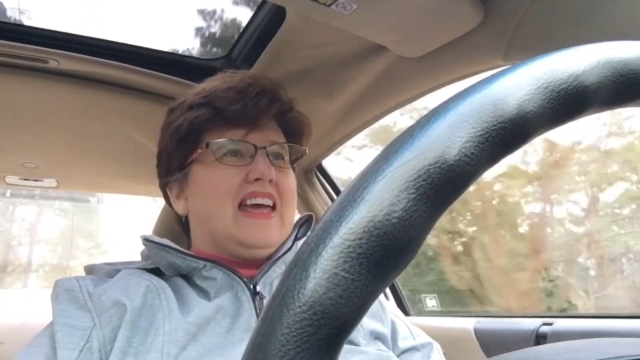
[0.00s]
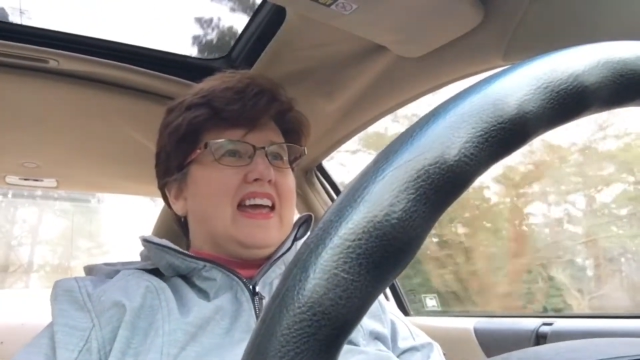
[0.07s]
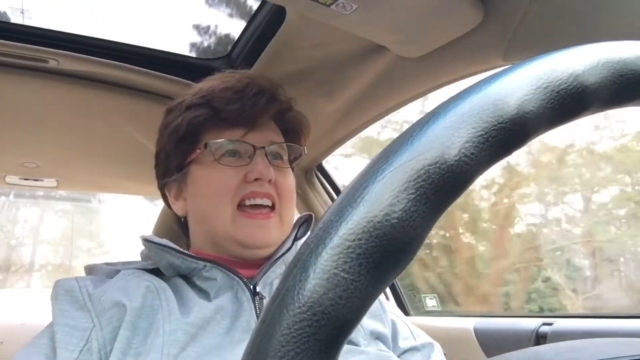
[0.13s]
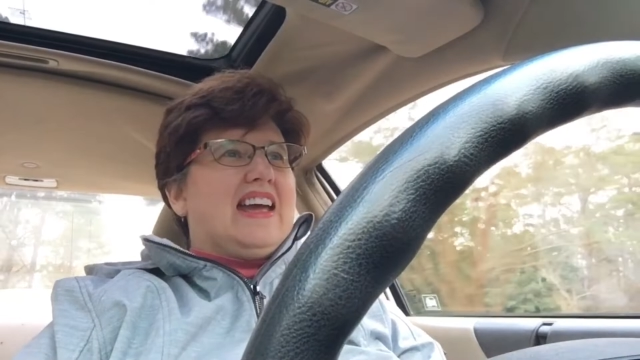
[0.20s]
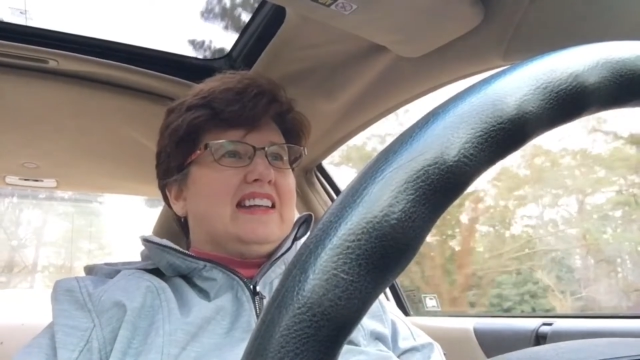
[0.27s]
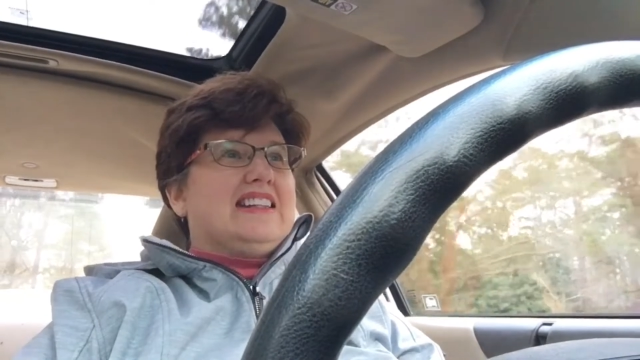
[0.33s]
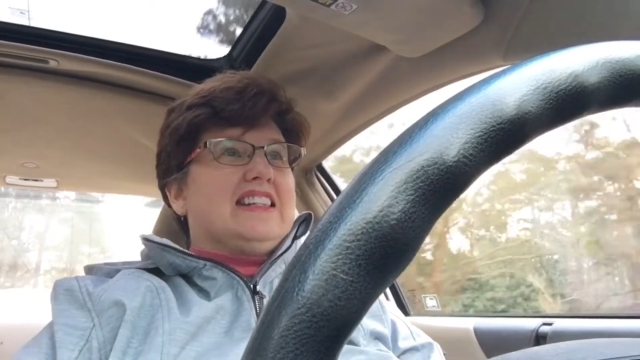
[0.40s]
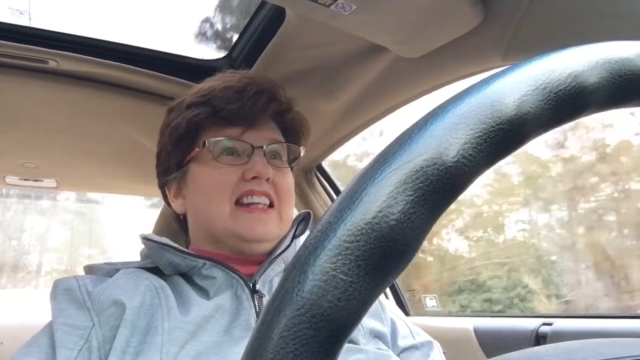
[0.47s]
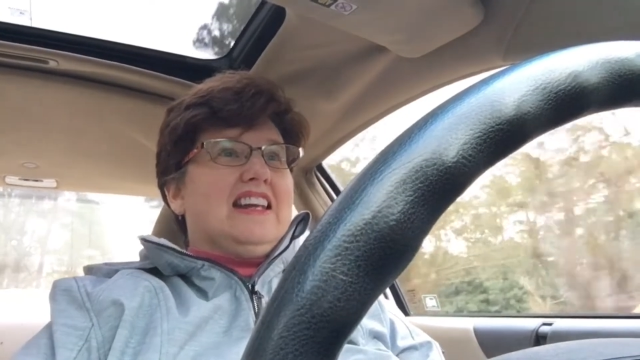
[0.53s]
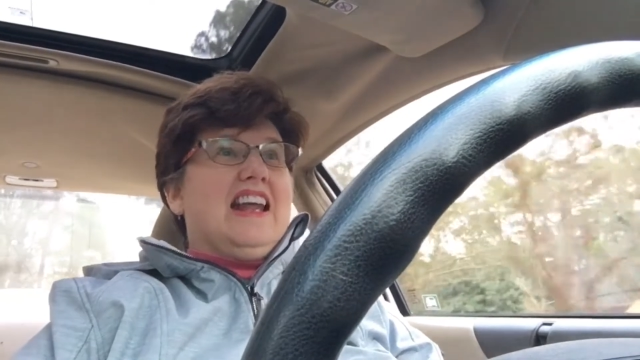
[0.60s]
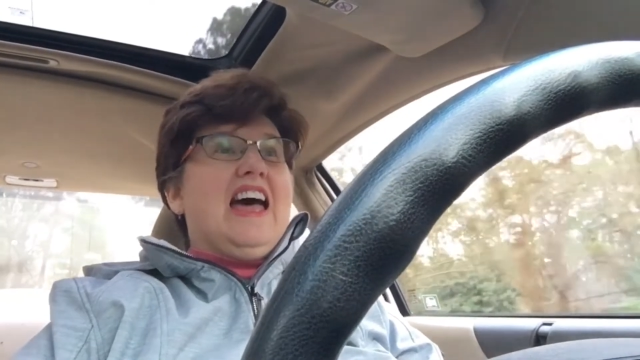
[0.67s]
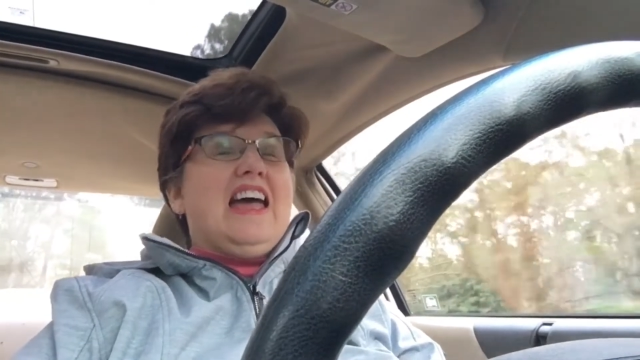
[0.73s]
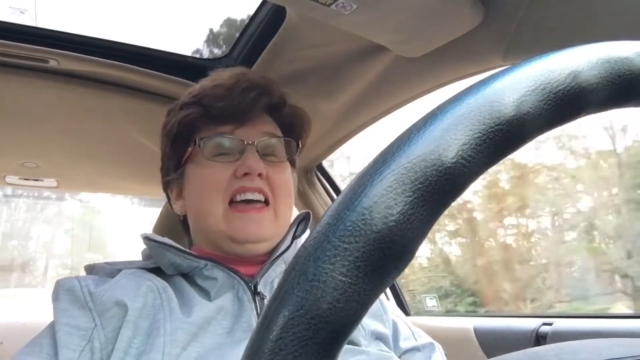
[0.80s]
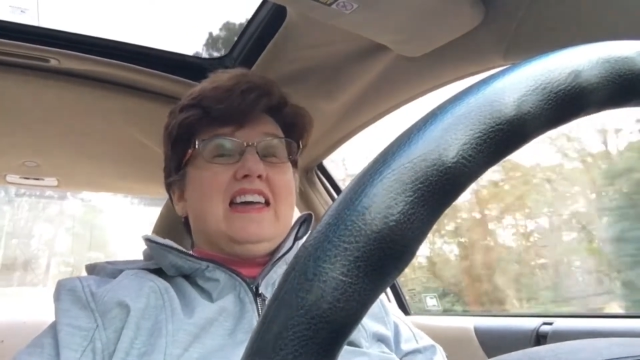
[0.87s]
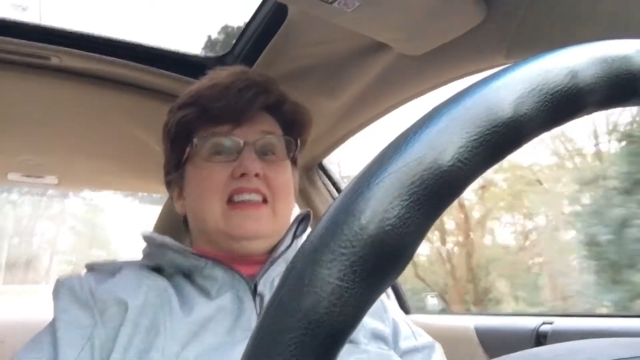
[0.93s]
and
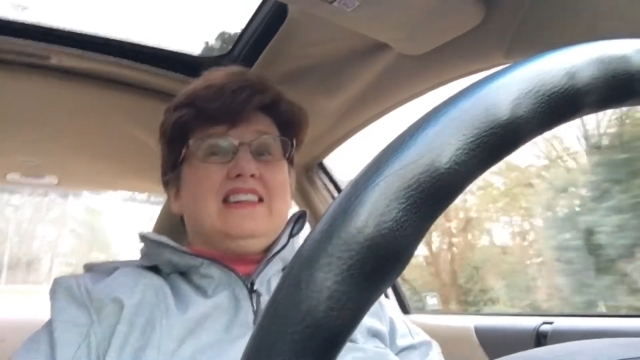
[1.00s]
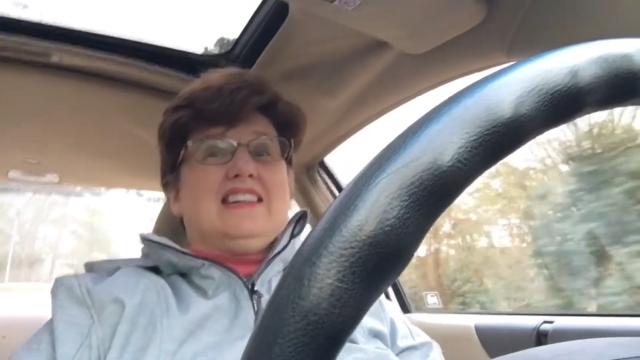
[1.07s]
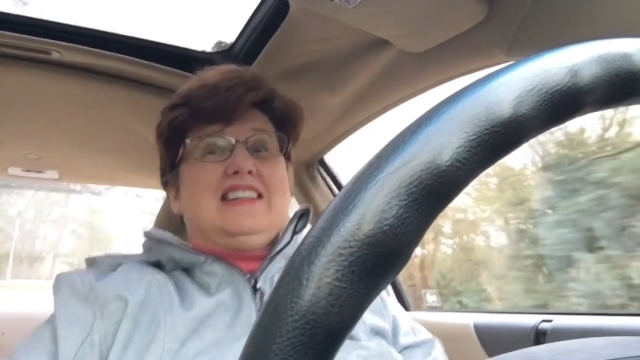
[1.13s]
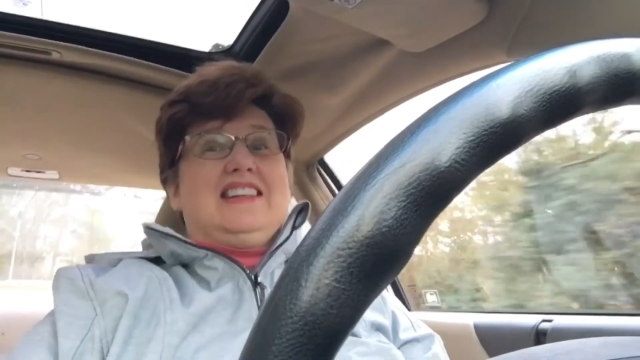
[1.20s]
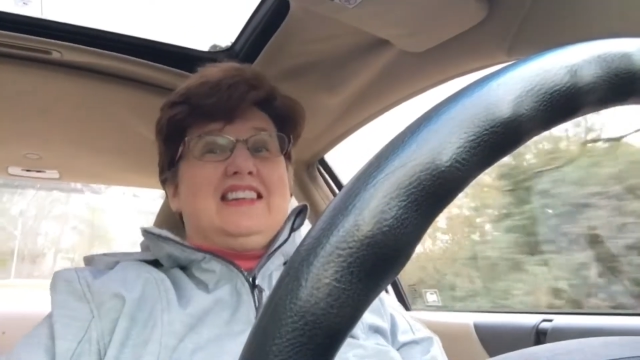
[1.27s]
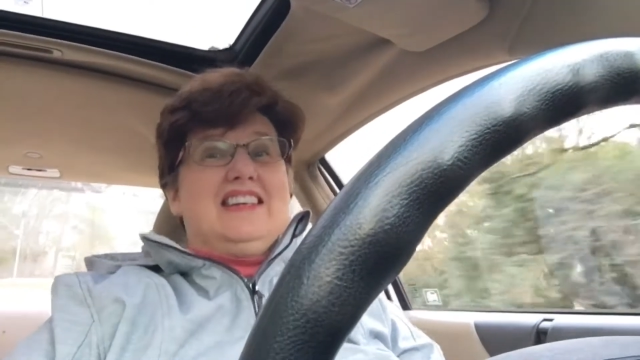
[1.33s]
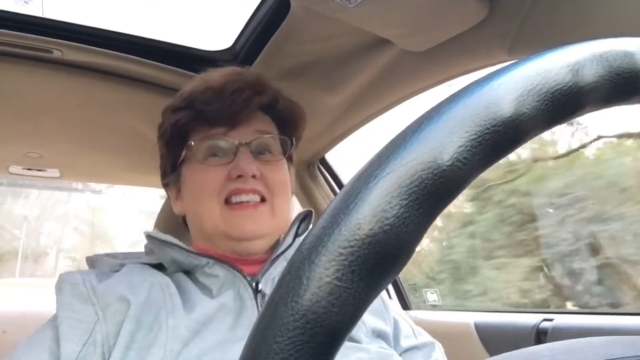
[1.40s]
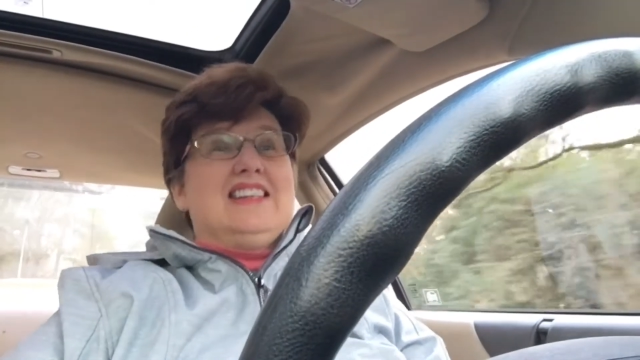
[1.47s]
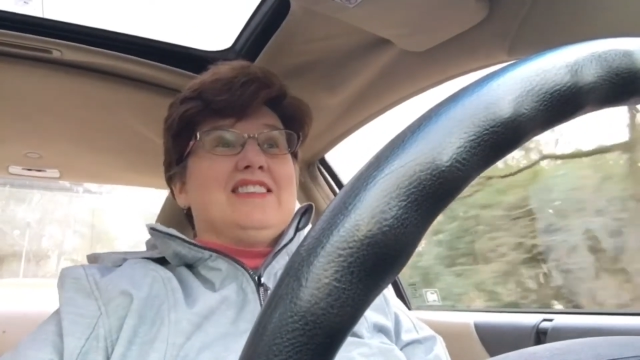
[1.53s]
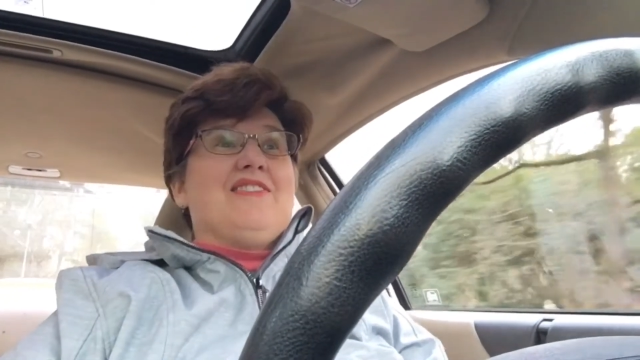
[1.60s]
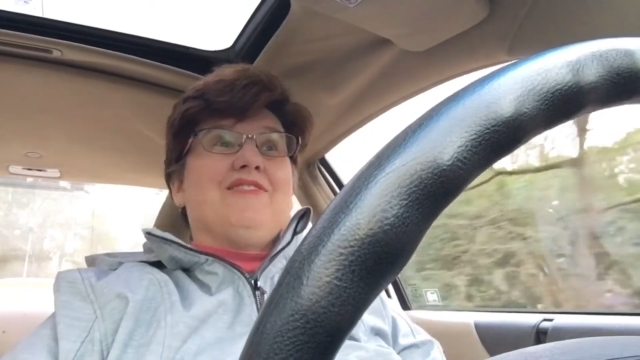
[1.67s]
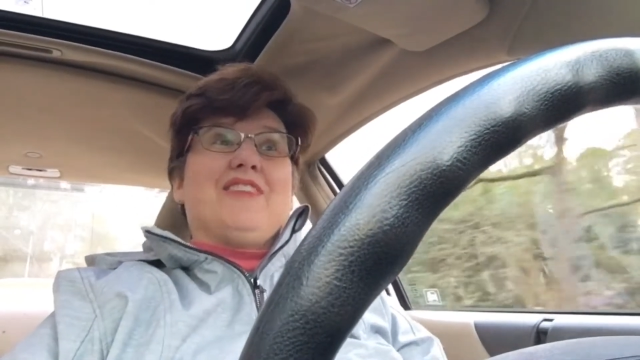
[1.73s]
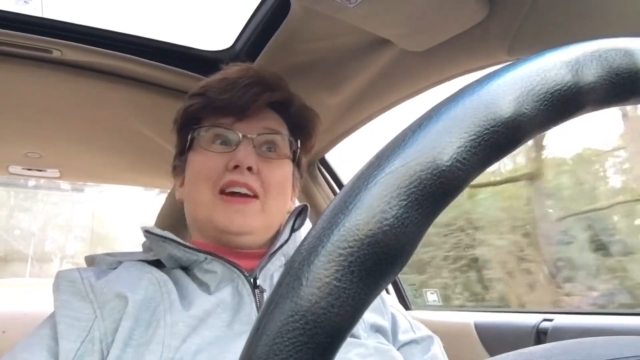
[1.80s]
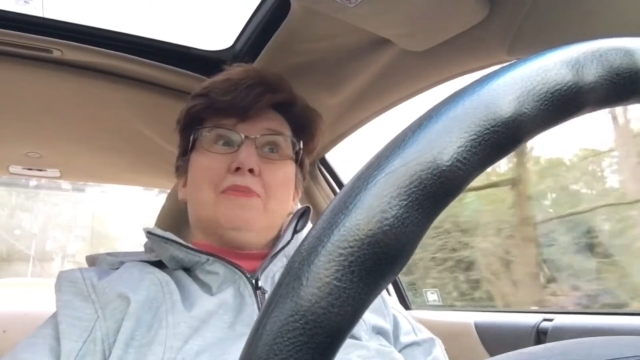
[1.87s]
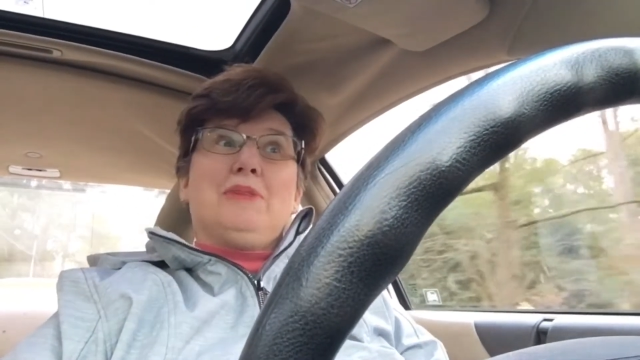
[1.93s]
tonight is
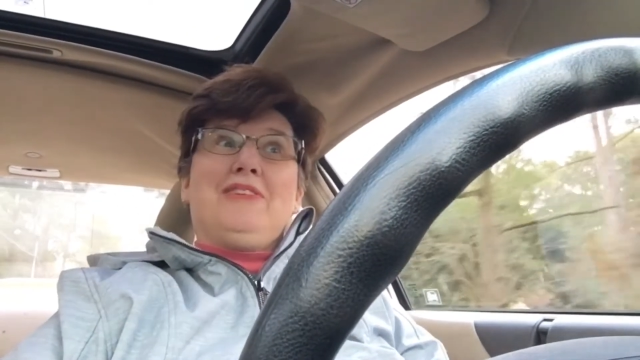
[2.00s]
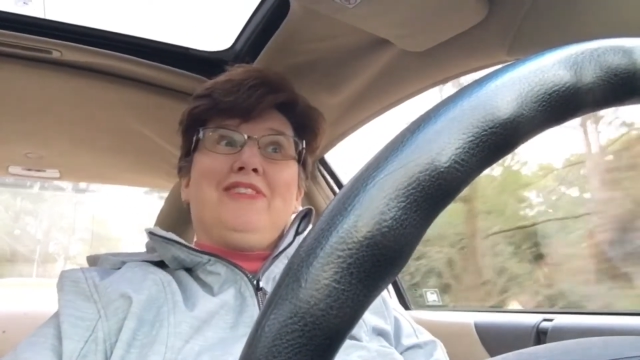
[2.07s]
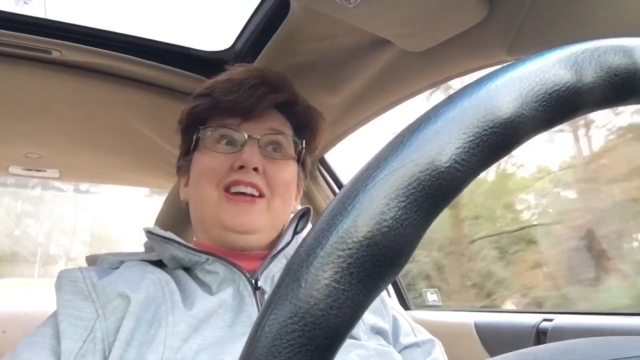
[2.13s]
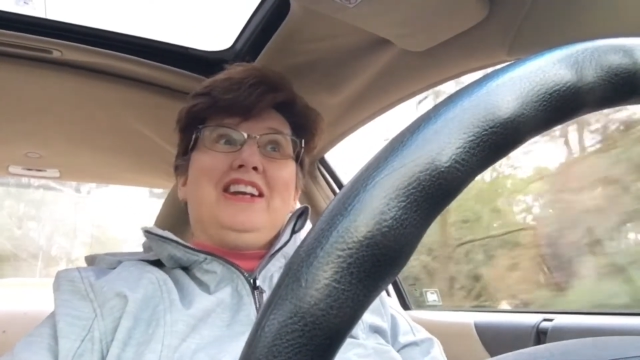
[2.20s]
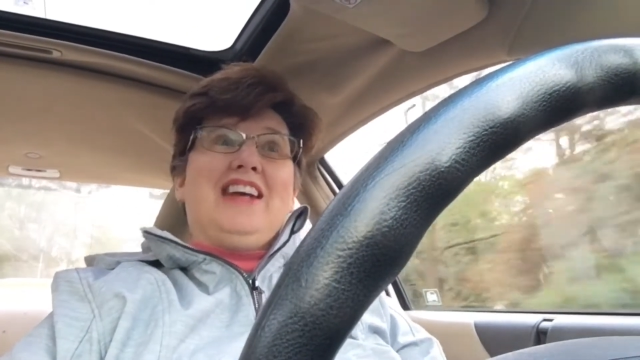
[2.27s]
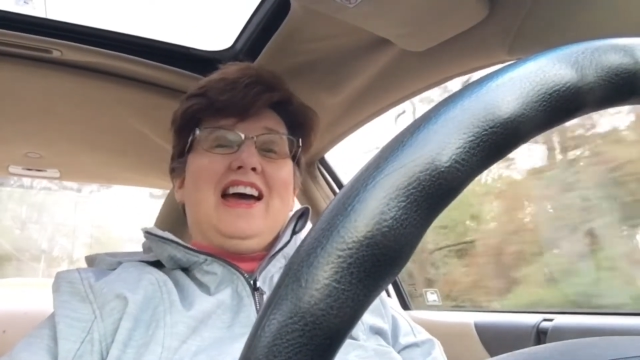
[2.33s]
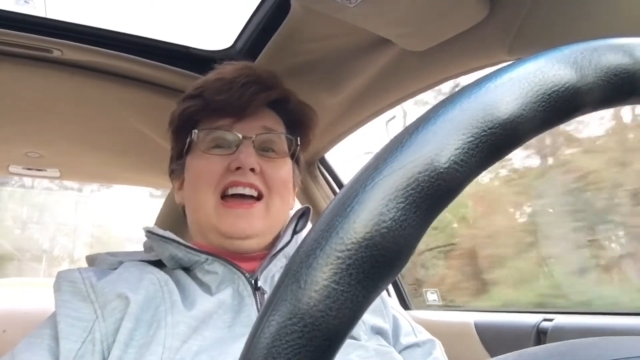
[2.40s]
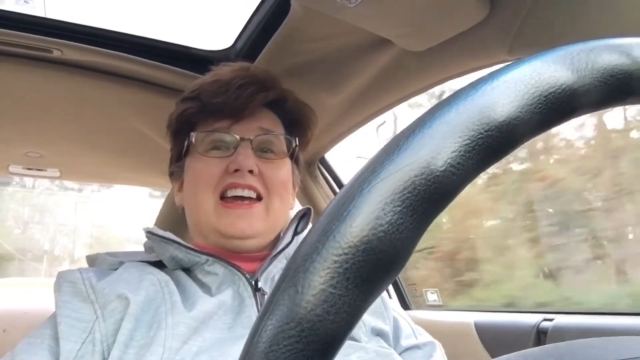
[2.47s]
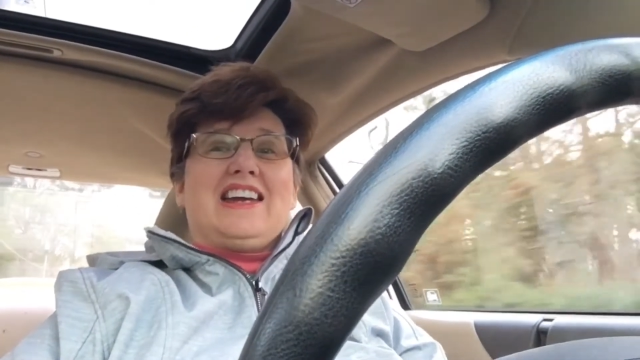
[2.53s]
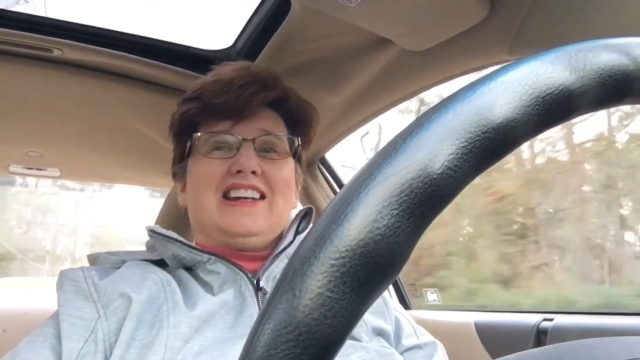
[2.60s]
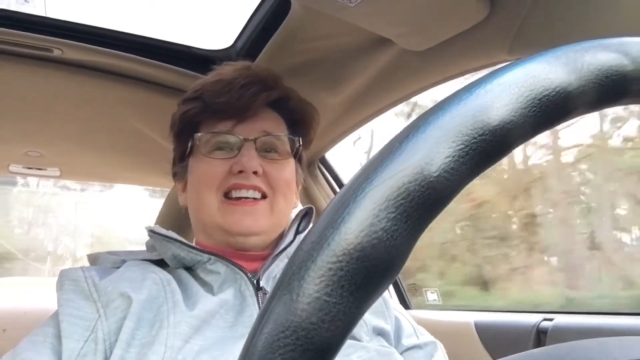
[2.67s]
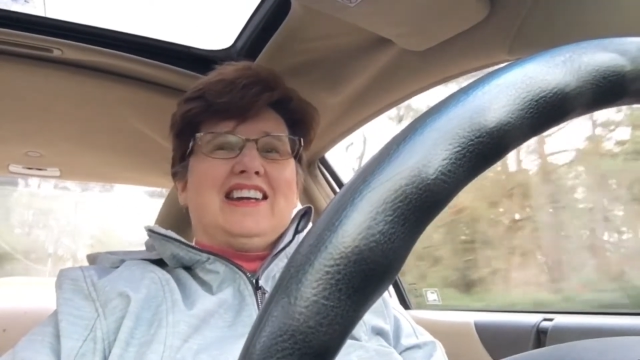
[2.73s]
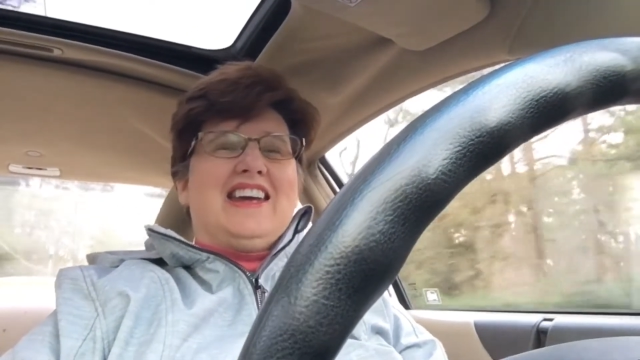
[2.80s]
Family Fun Night.